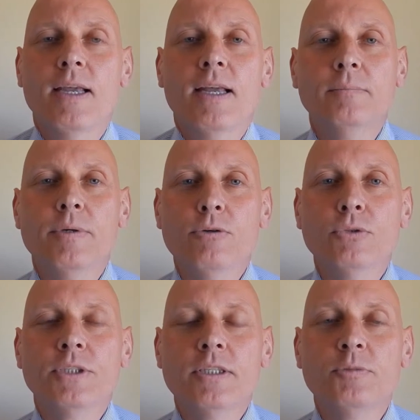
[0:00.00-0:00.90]
but
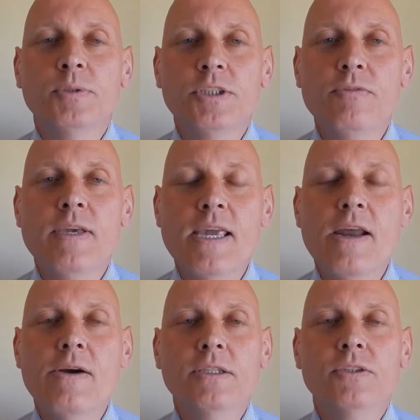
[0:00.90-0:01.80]
also the specific
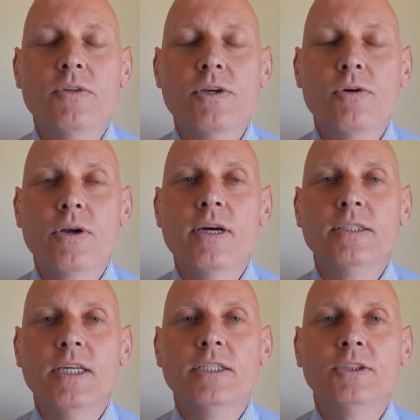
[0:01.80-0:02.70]
areas of the
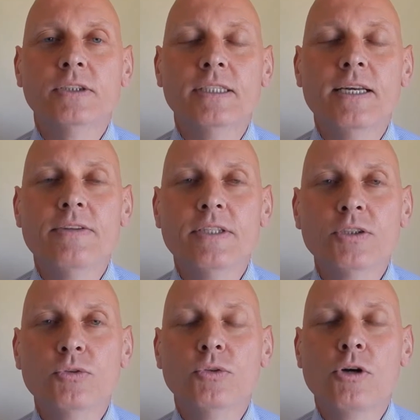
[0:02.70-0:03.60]
organisation. Now, this
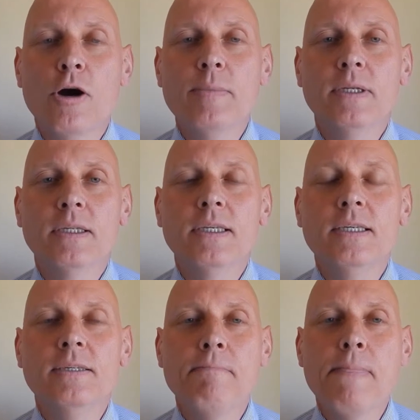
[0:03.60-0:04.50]
could
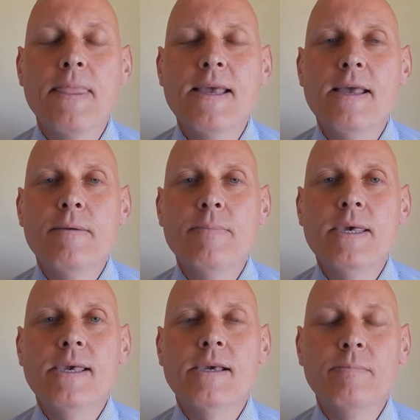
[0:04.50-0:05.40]
commonly
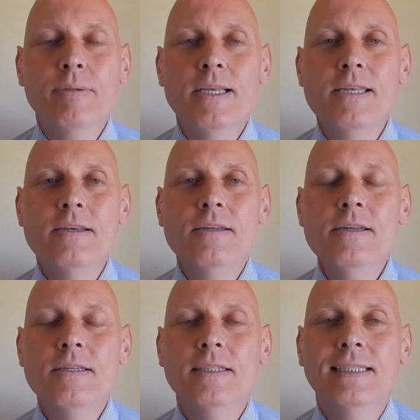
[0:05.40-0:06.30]
be completed
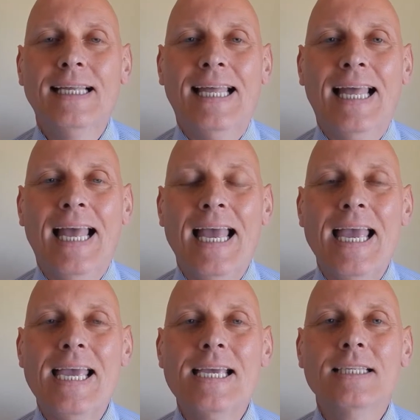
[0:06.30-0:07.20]

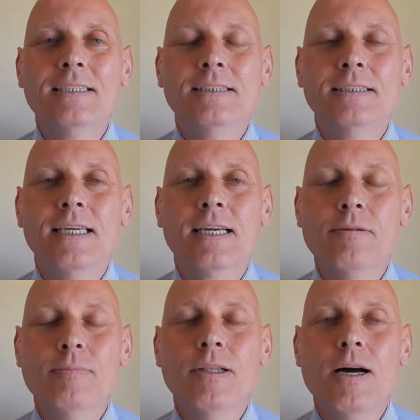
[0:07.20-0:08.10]
and
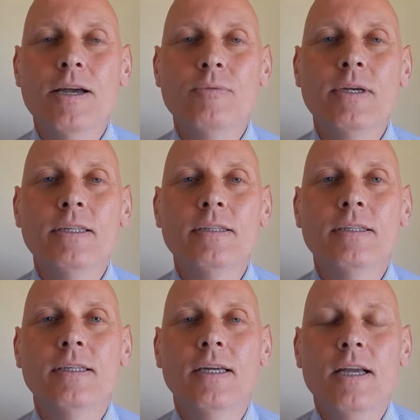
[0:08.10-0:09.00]
complied with
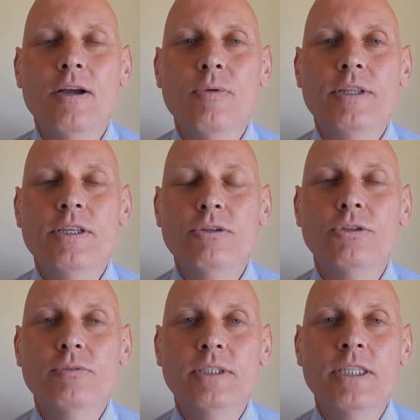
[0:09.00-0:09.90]
the
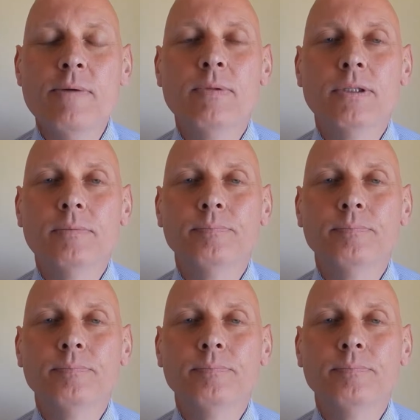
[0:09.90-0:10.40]
use of a template.